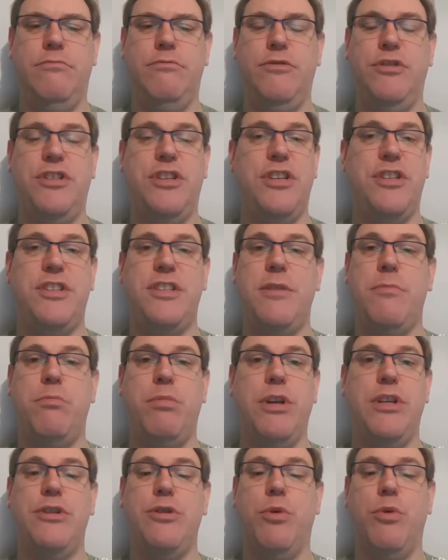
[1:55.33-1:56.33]
Just
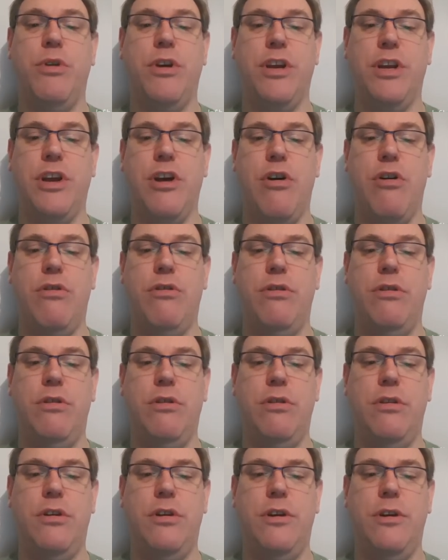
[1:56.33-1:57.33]
simply talking to God.
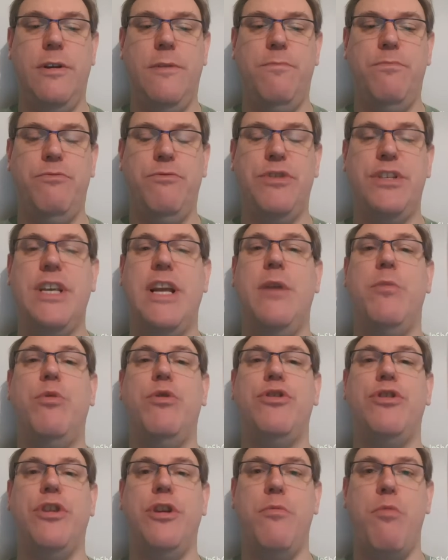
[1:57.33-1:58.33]
Tell Him
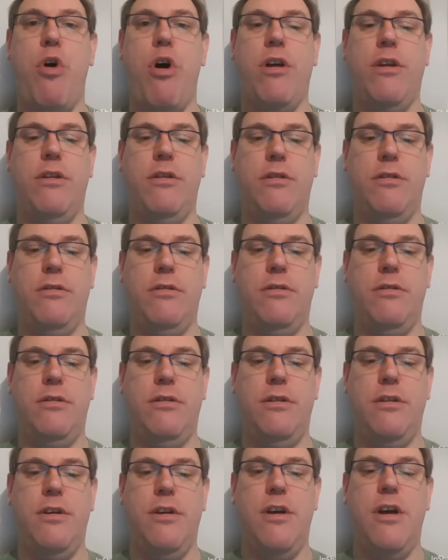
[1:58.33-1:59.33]
what's on your mind.
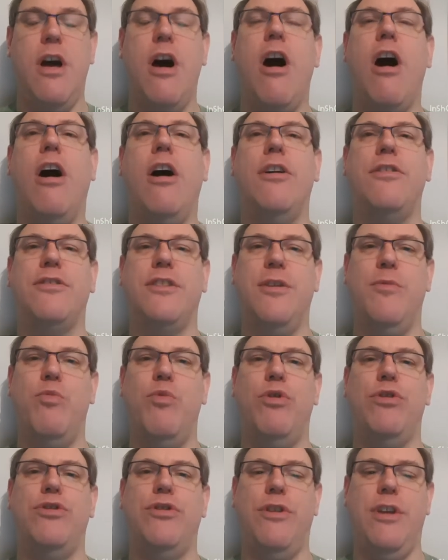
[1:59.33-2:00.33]
Ask Him
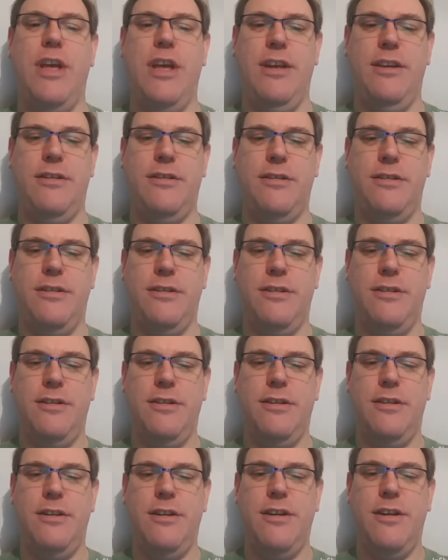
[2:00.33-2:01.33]
what's on His.
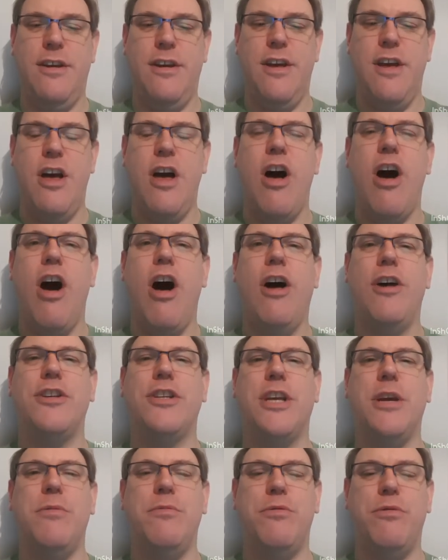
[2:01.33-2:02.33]

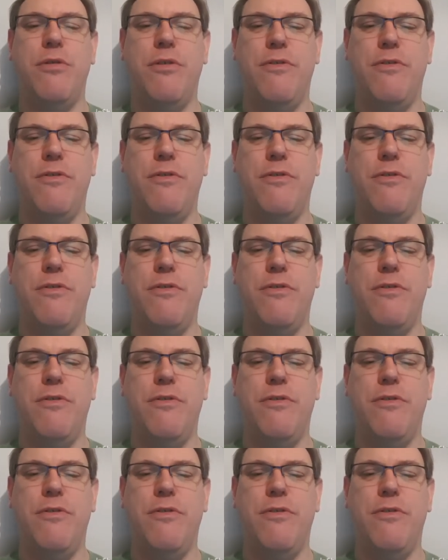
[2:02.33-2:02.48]
Ask Him to